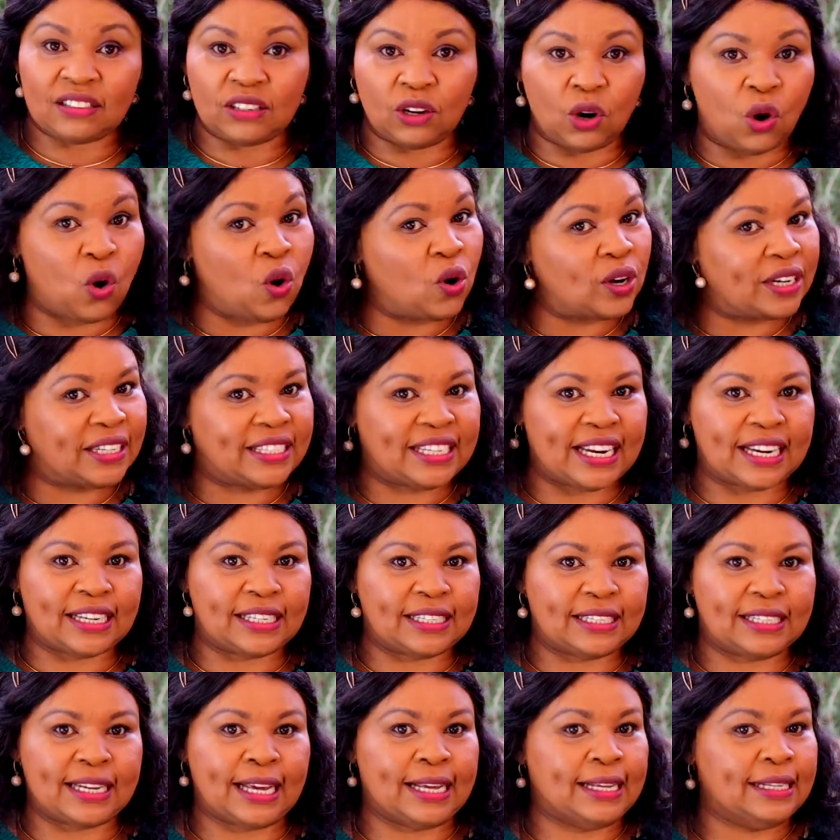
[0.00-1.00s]
olden
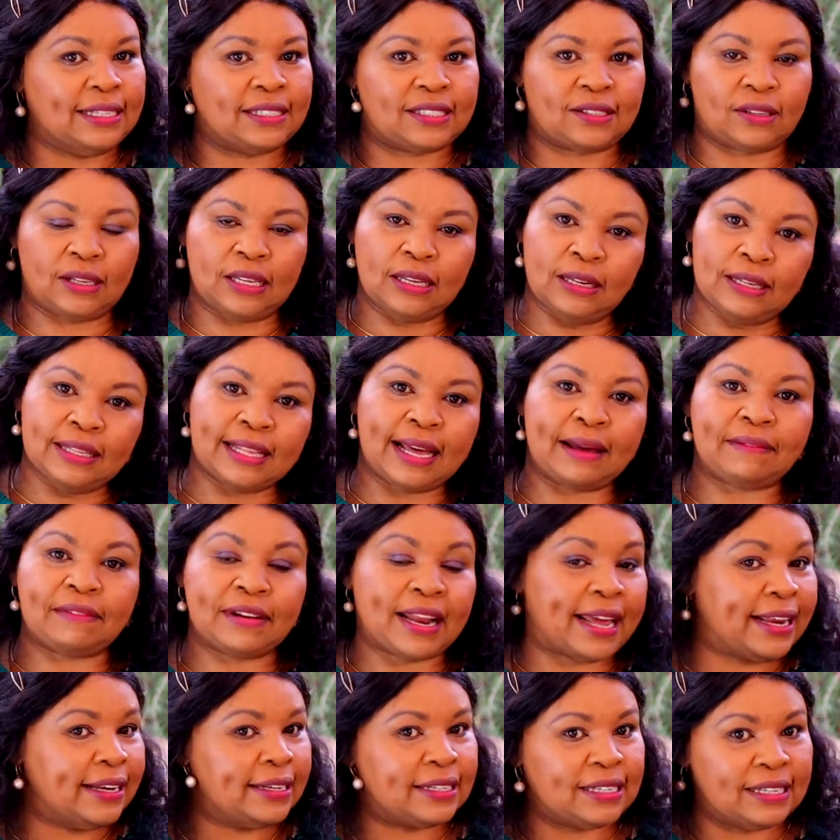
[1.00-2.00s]
days in the
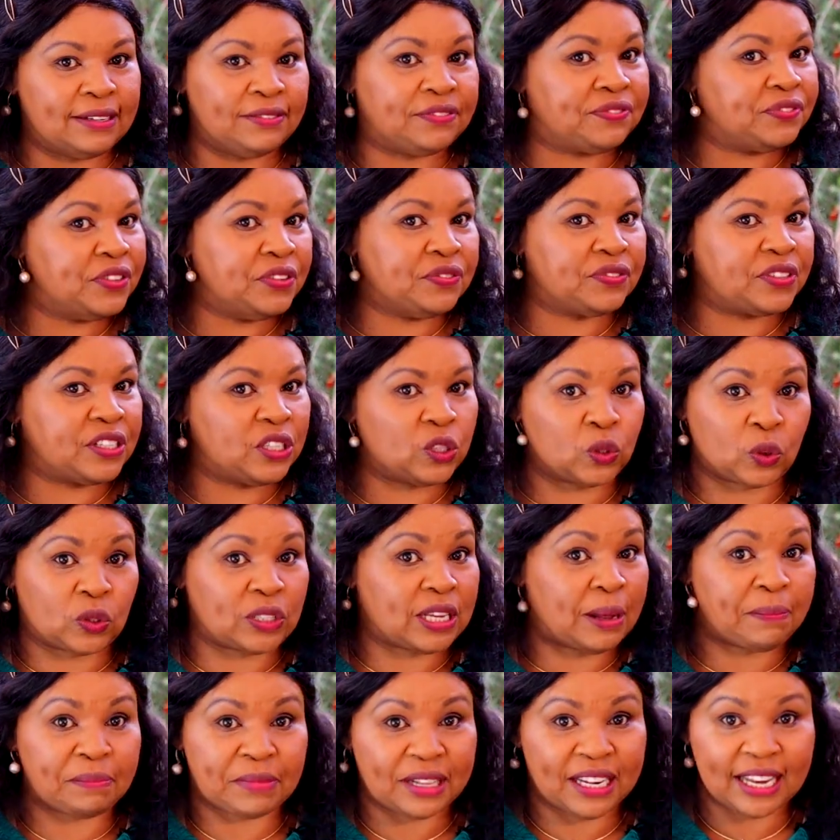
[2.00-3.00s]
1950s or
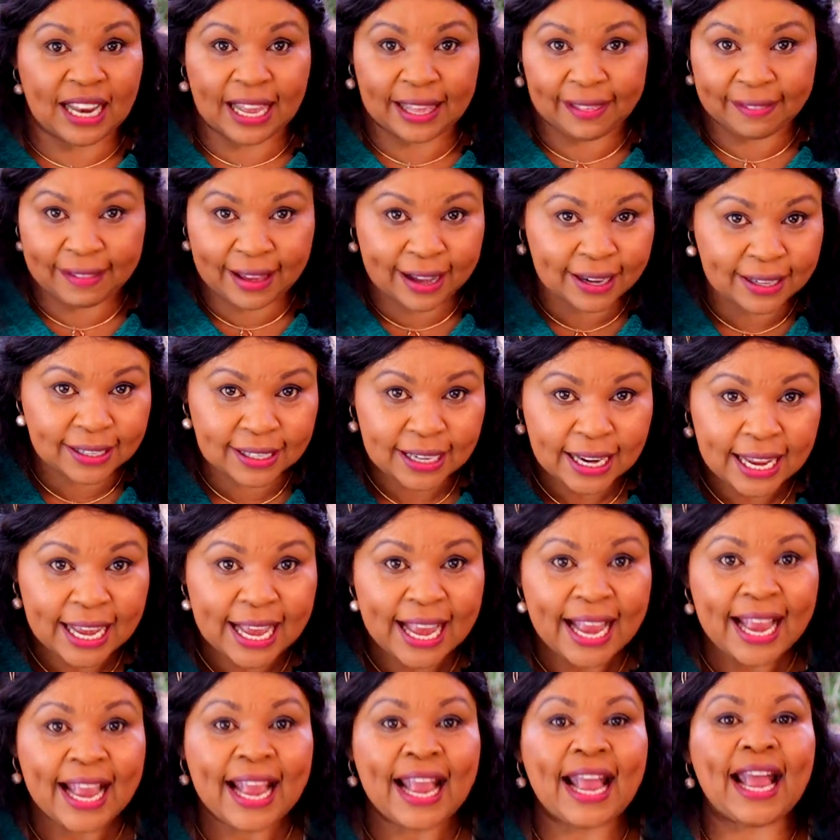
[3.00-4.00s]
something like that.
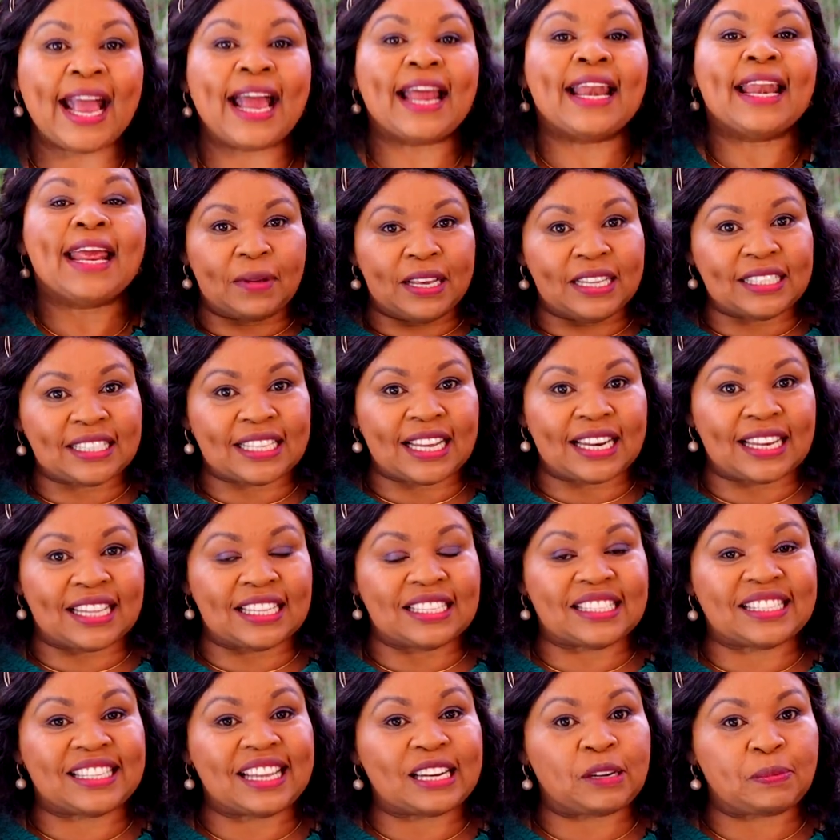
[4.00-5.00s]
And he said
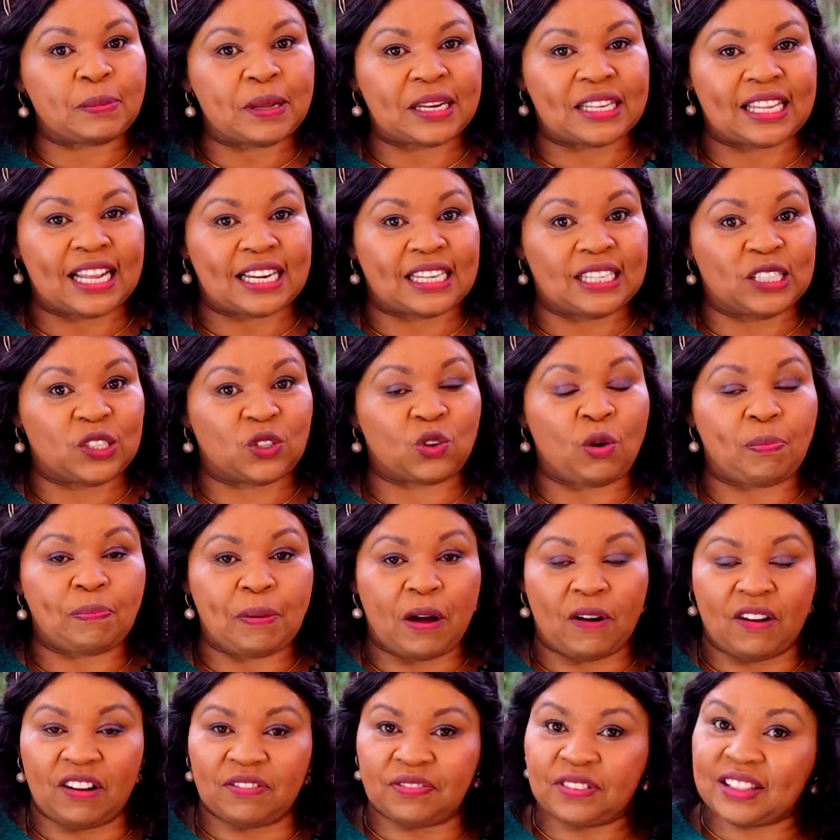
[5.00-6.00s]
this statement that is so
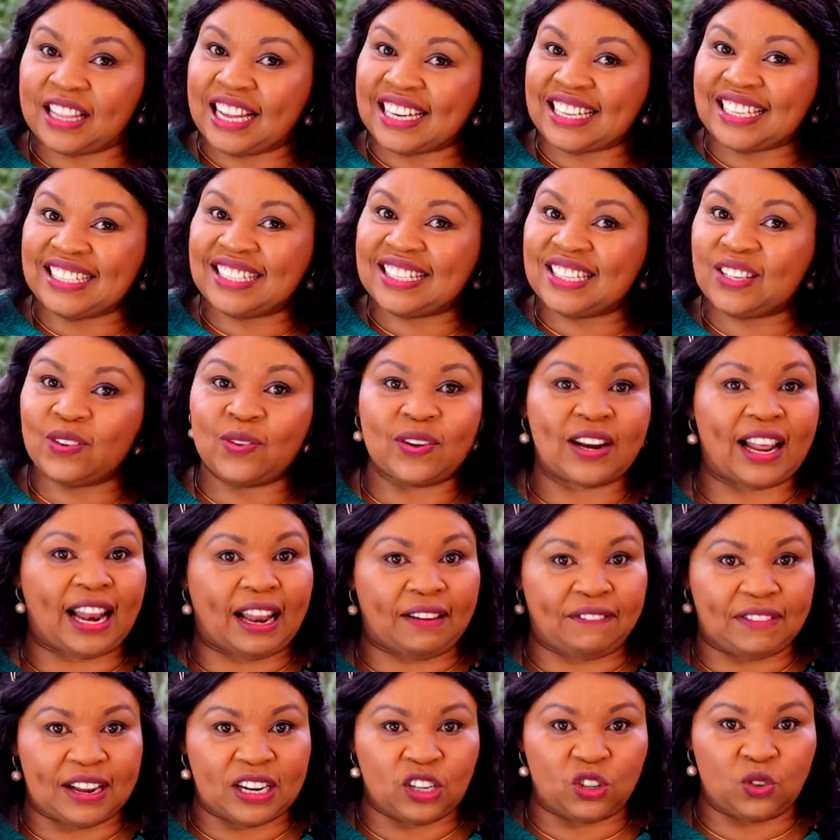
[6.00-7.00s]
powerful that is still relevant